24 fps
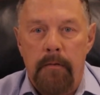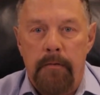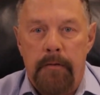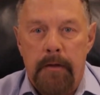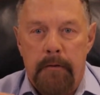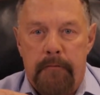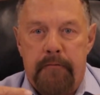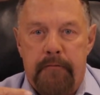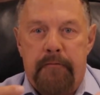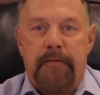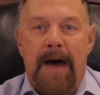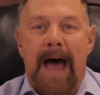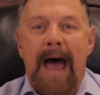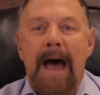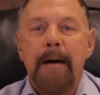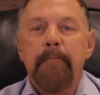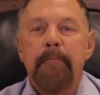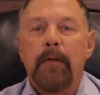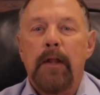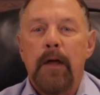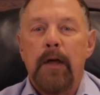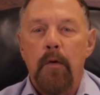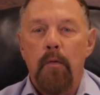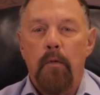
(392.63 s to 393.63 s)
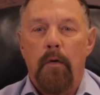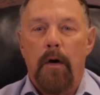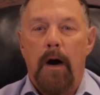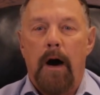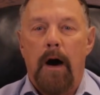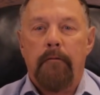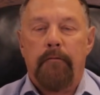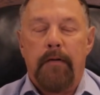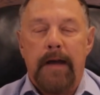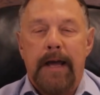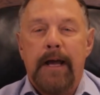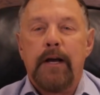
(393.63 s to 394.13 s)
the family
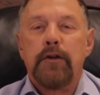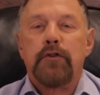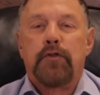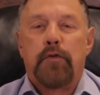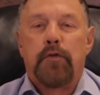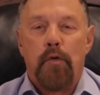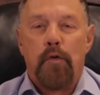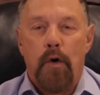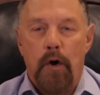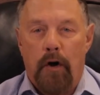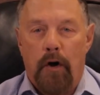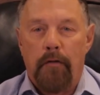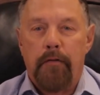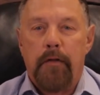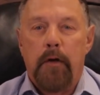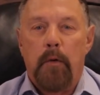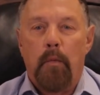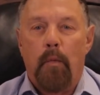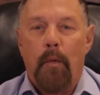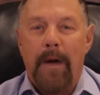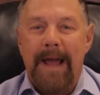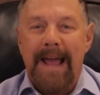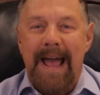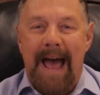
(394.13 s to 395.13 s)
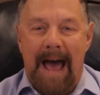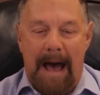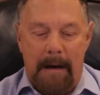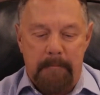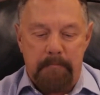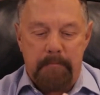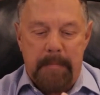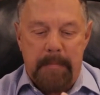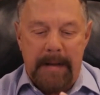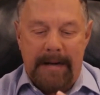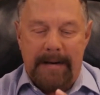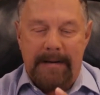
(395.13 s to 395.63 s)
of Israel that we
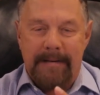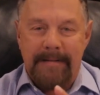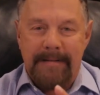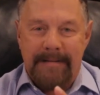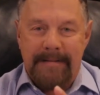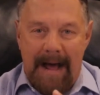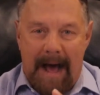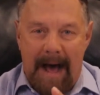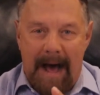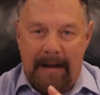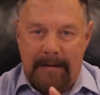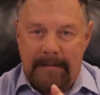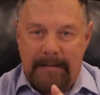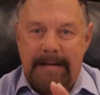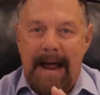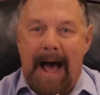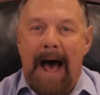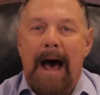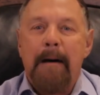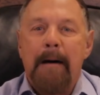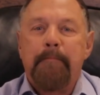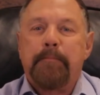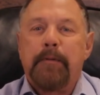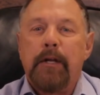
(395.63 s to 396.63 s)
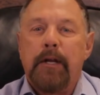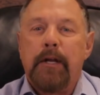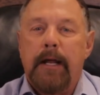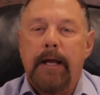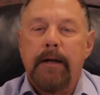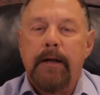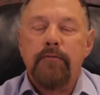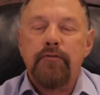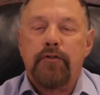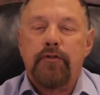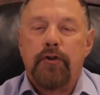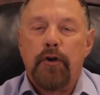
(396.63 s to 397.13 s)
have been in, adopted
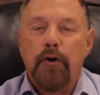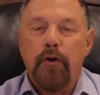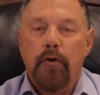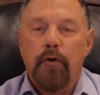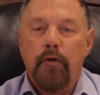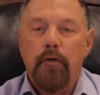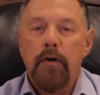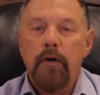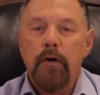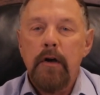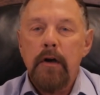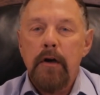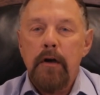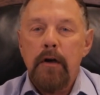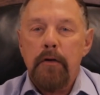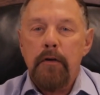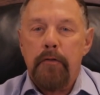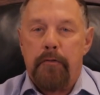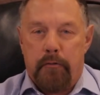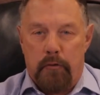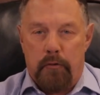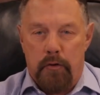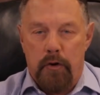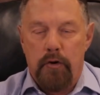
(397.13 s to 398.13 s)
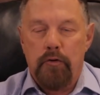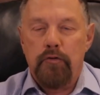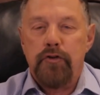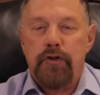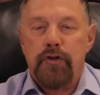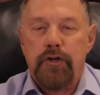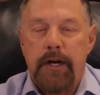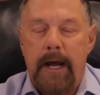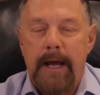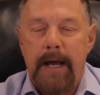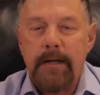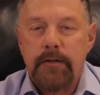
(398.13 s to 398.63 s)
into through
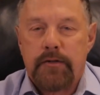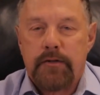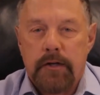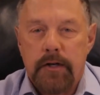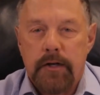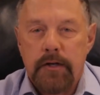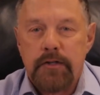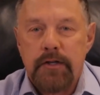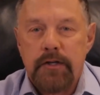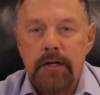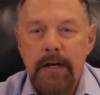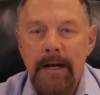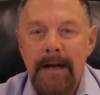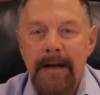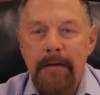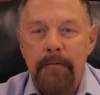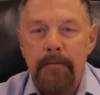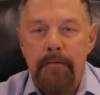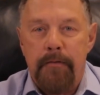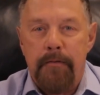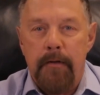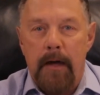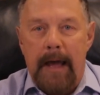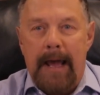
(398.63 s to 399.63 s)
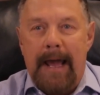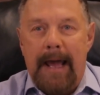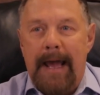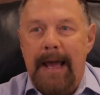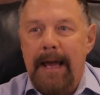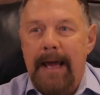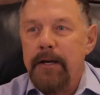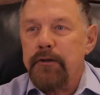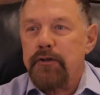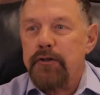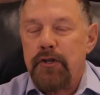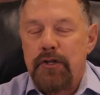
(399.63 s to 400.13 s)
Jesus,
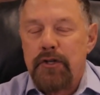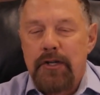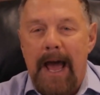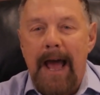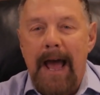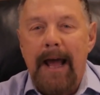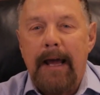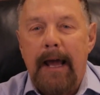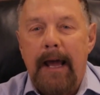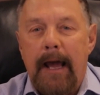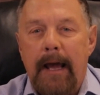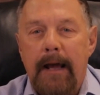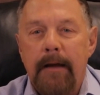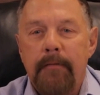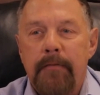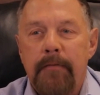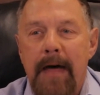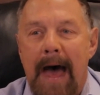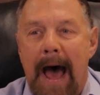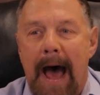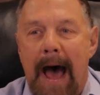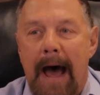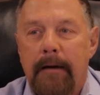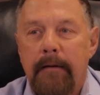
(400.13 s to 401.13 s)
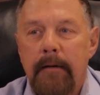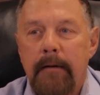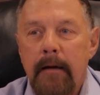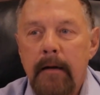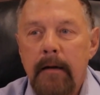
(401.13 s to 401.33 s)
he is saying that